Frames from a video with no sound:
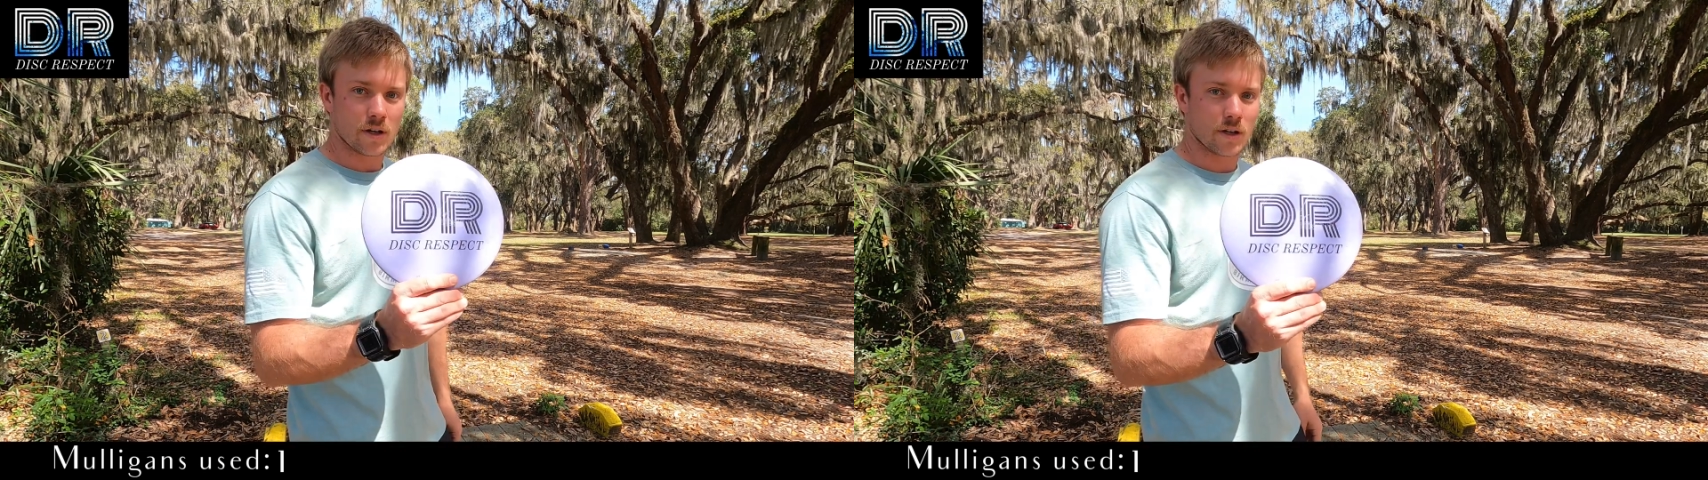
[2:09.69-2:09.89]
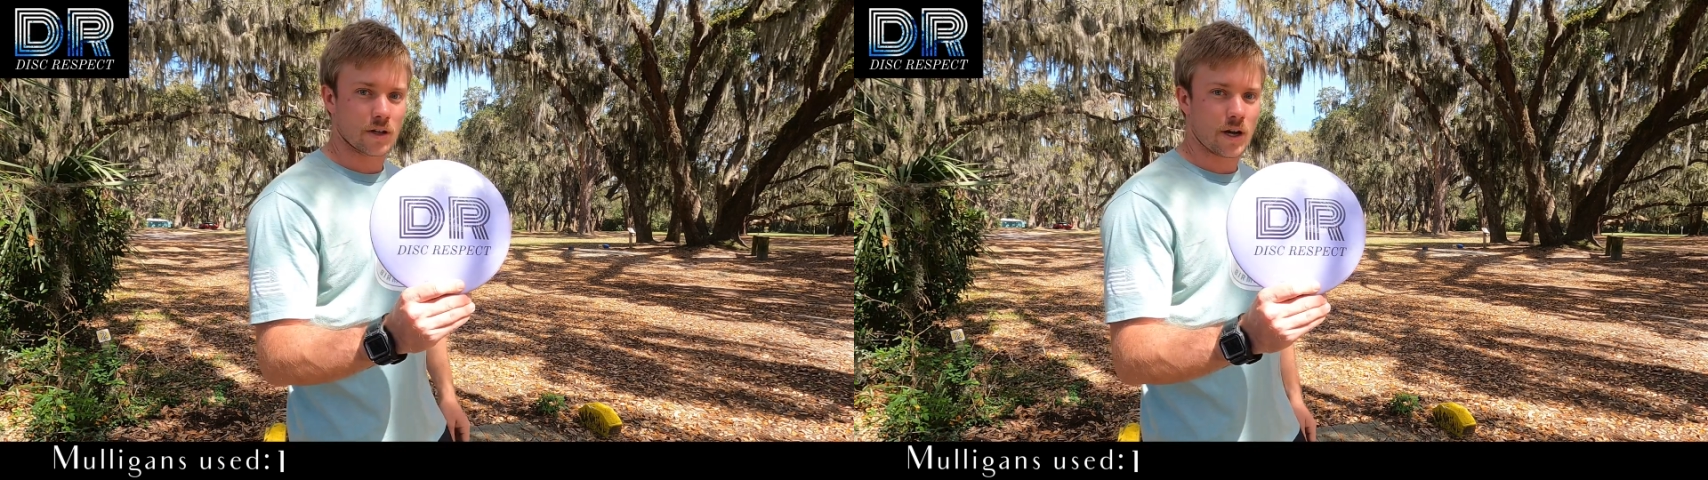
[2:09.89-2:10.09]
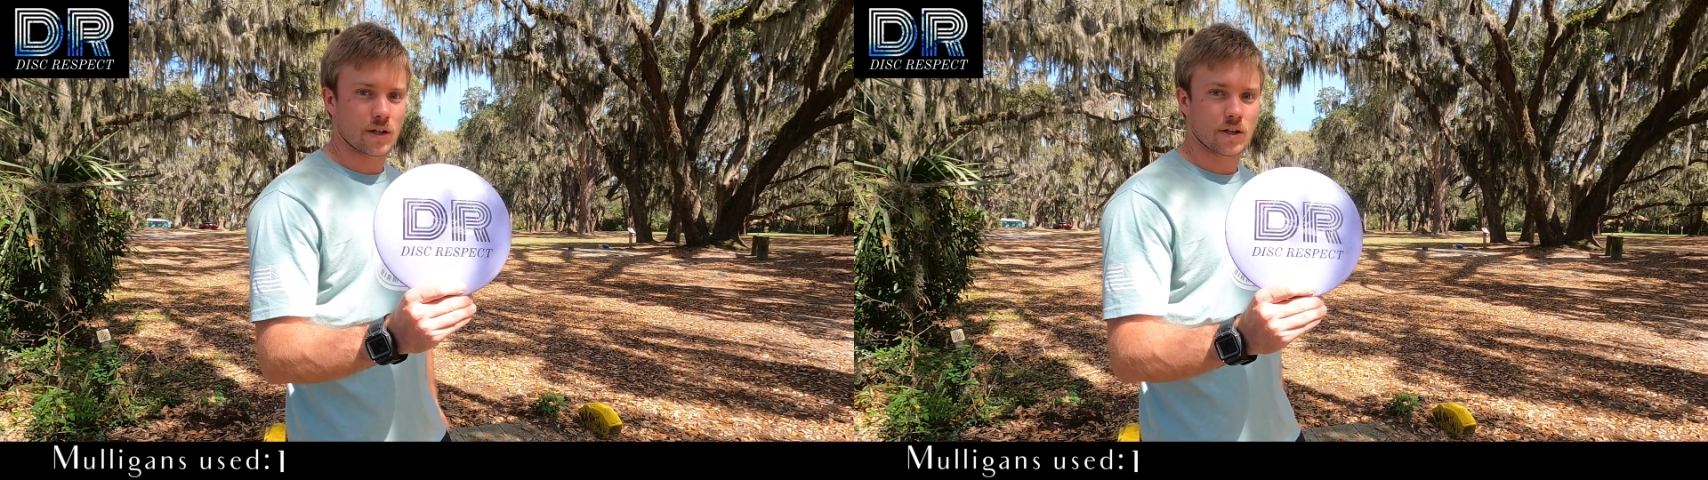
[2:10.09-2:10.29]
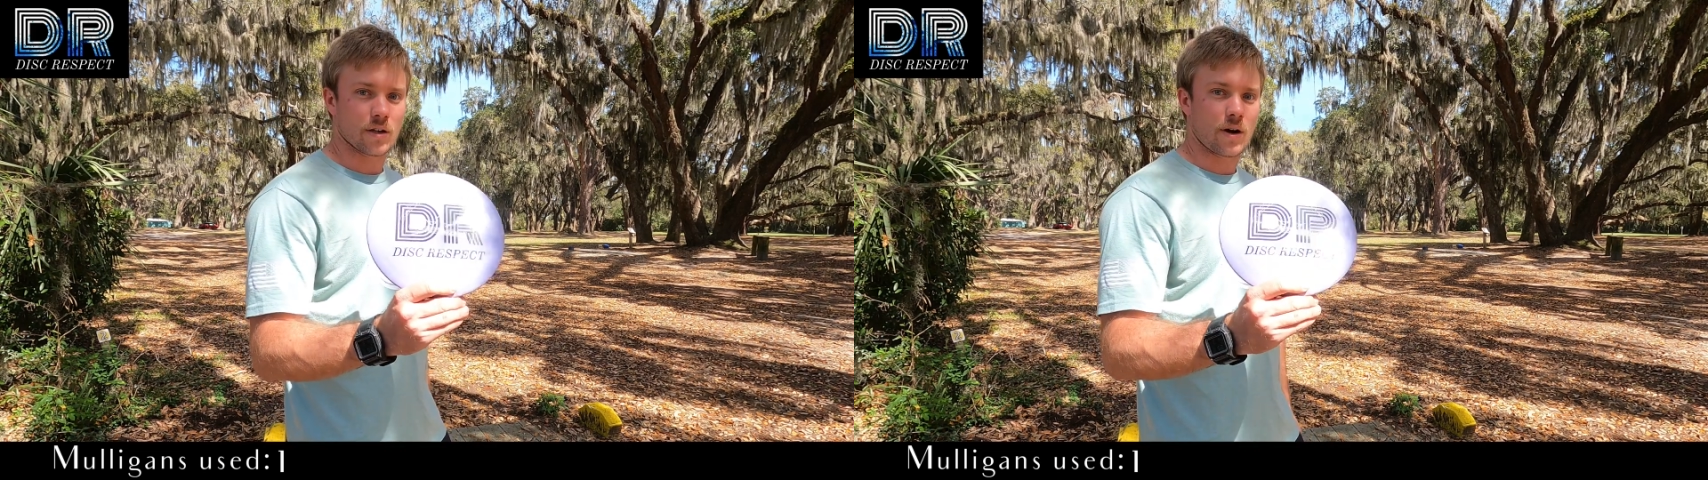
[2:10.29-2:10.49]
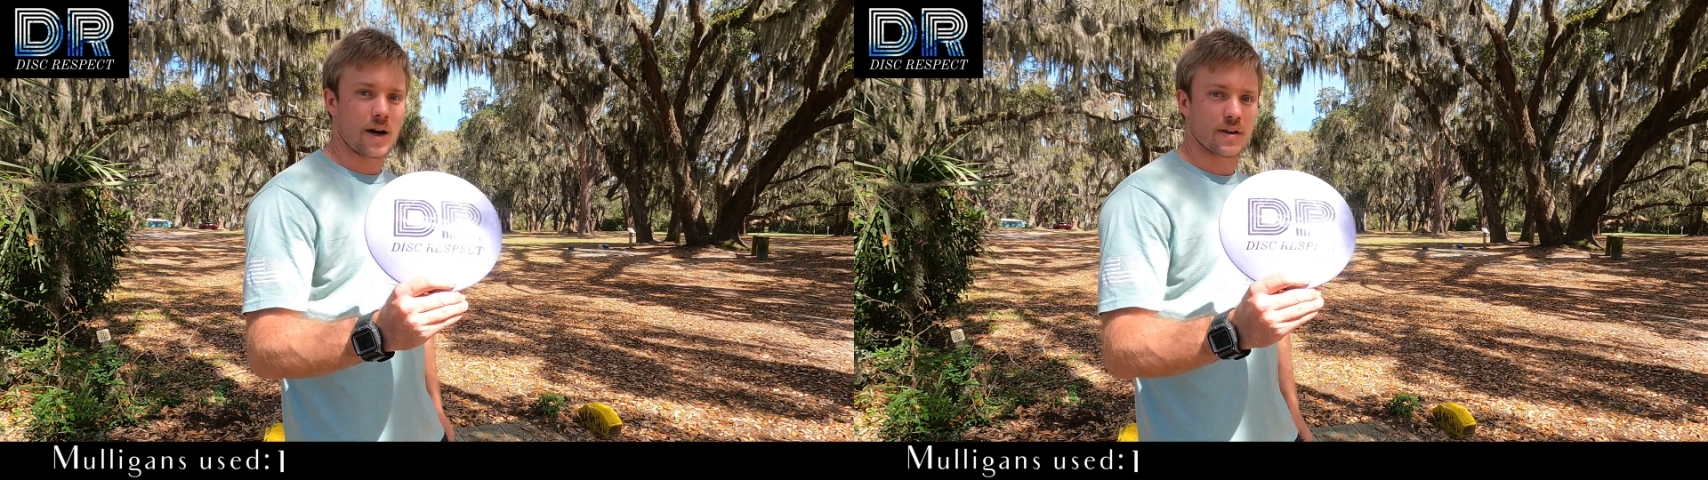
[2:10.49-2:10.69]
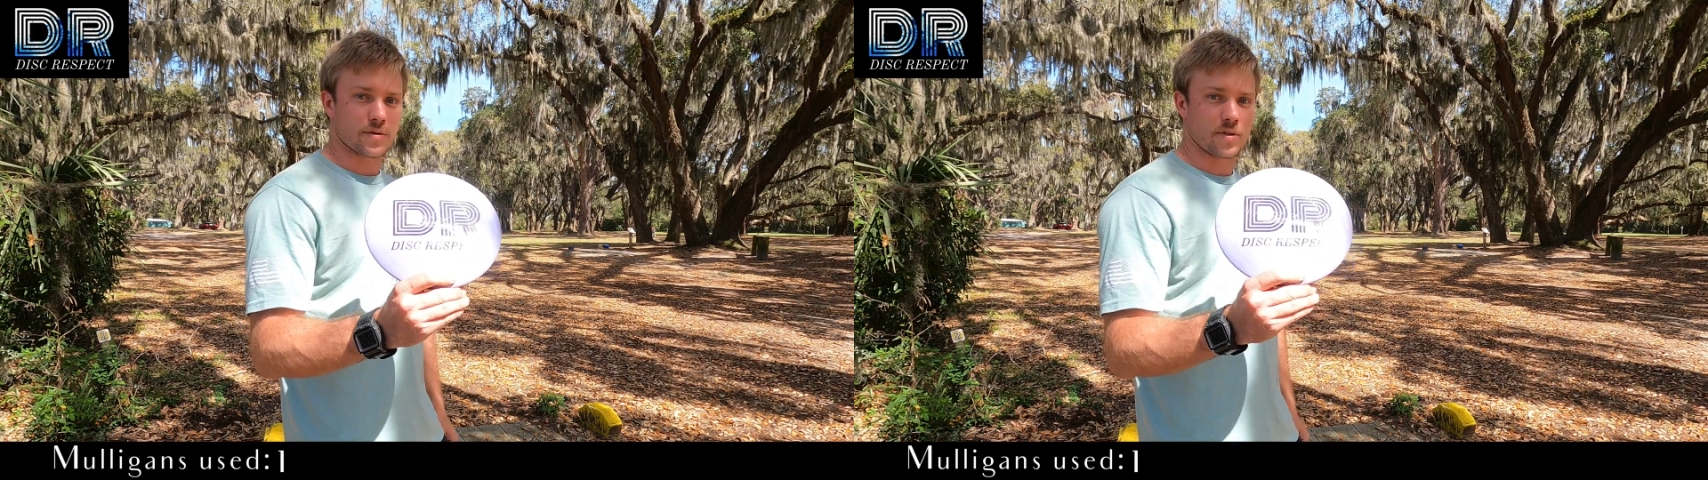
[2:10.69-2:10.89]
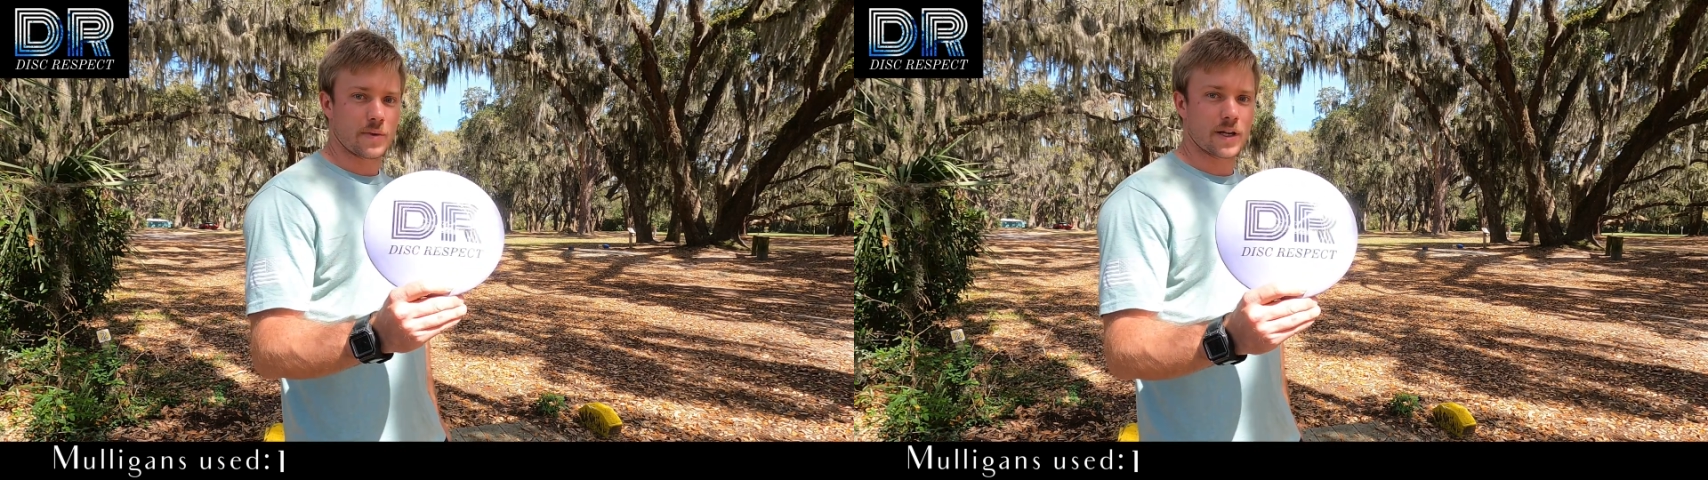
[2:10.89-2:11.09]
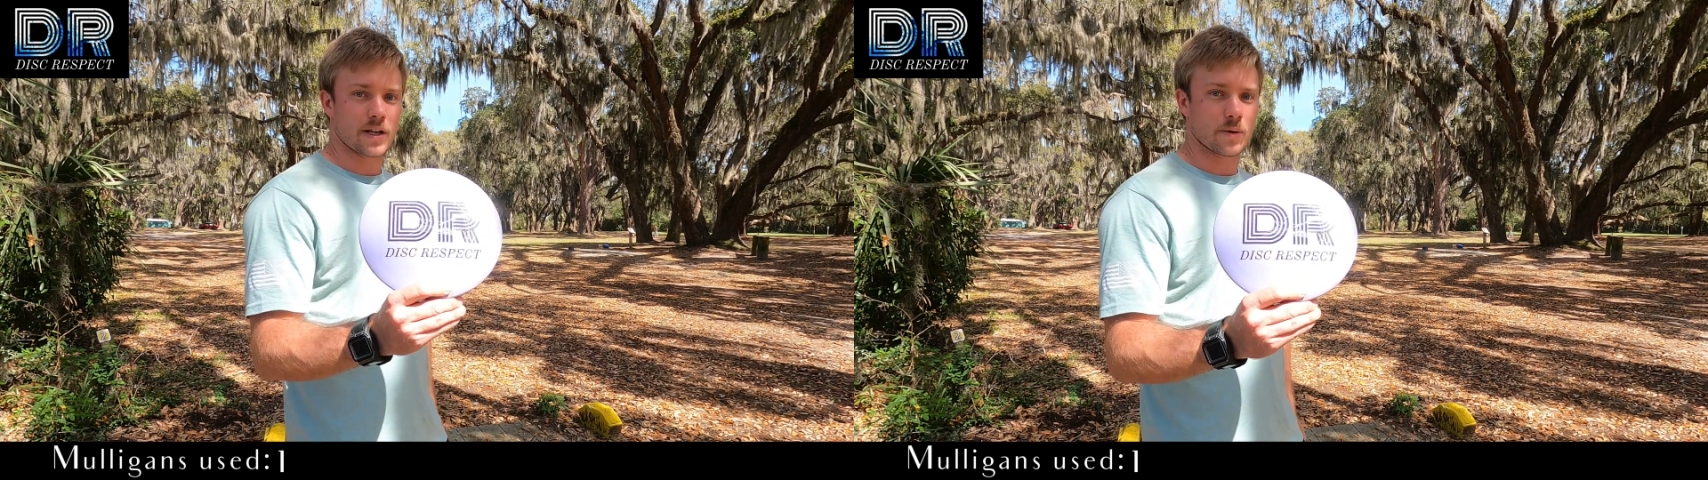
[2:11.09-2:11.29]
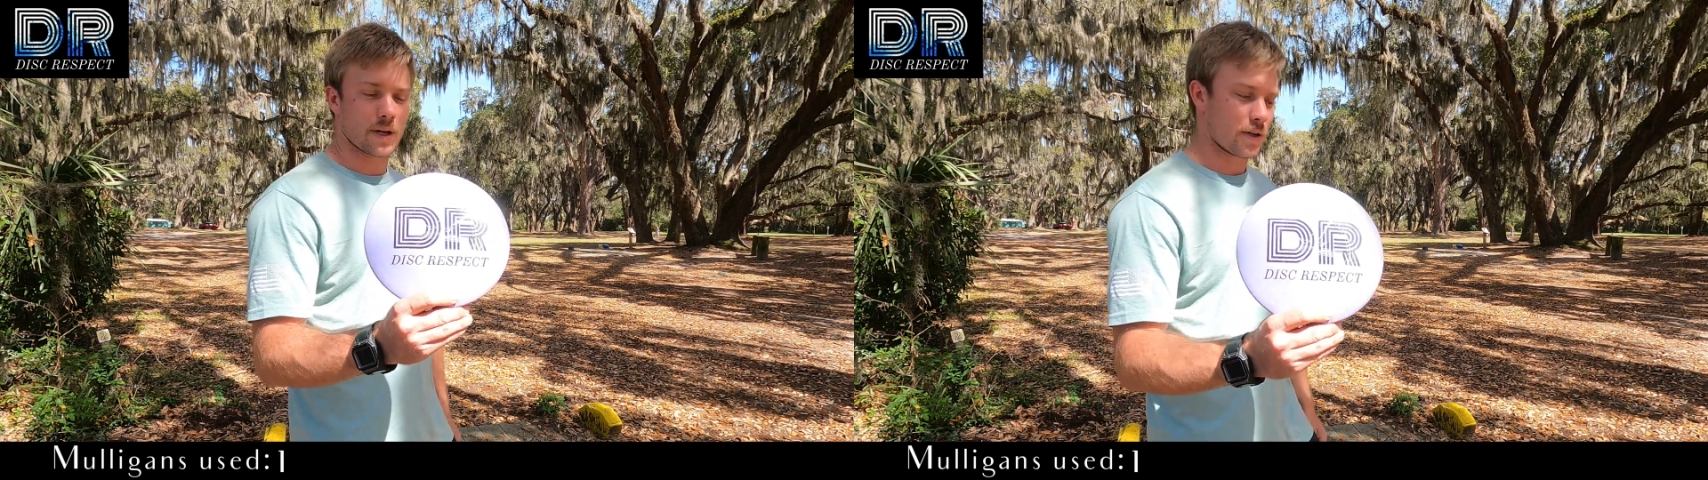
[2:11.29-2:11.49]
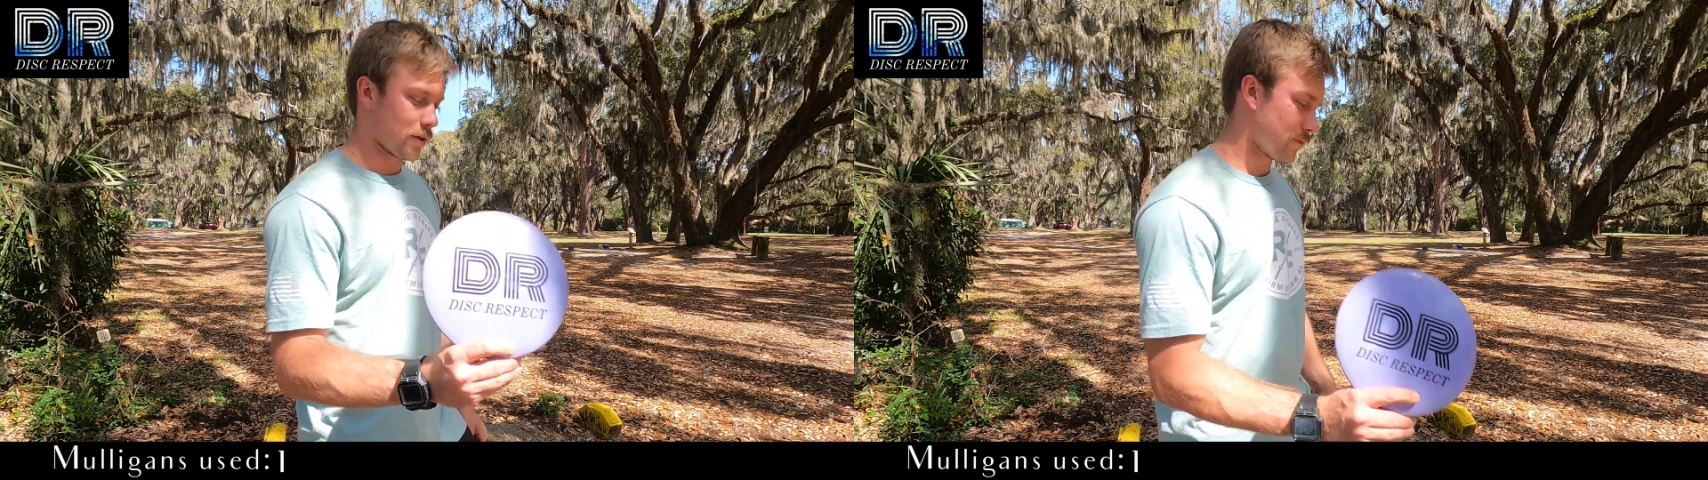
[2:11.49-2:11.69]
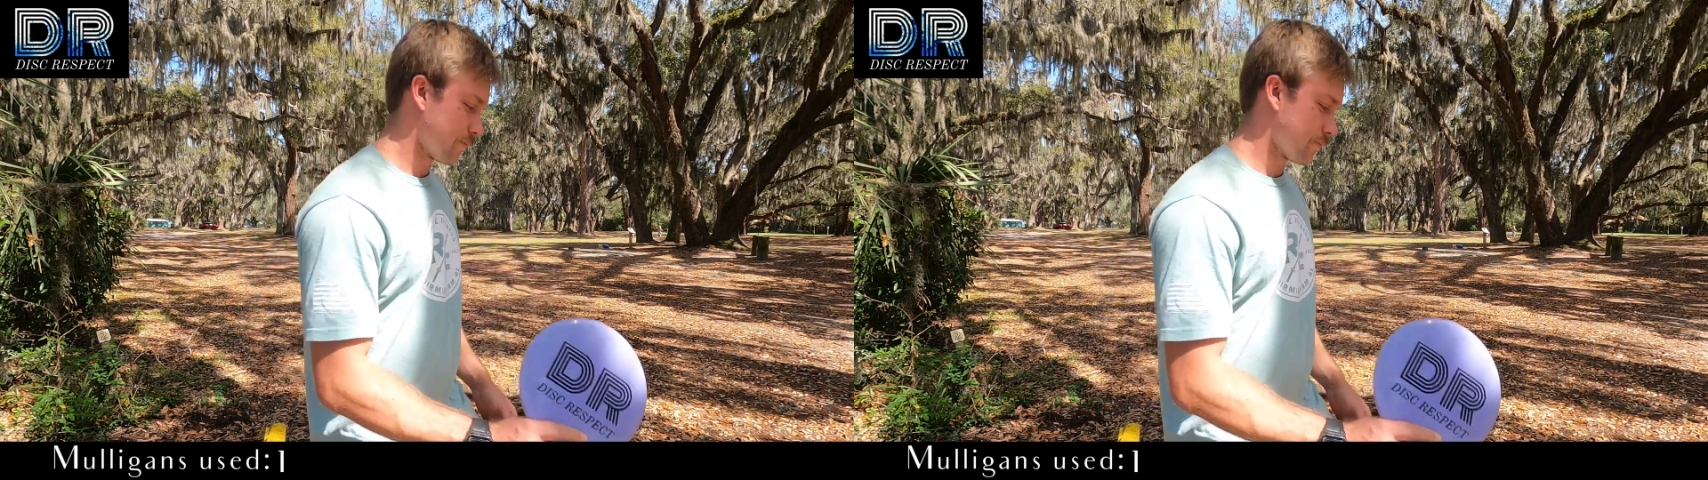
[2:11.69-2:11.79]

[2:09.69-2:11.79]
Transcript: Gonna kind of go hyzer with my getaway here.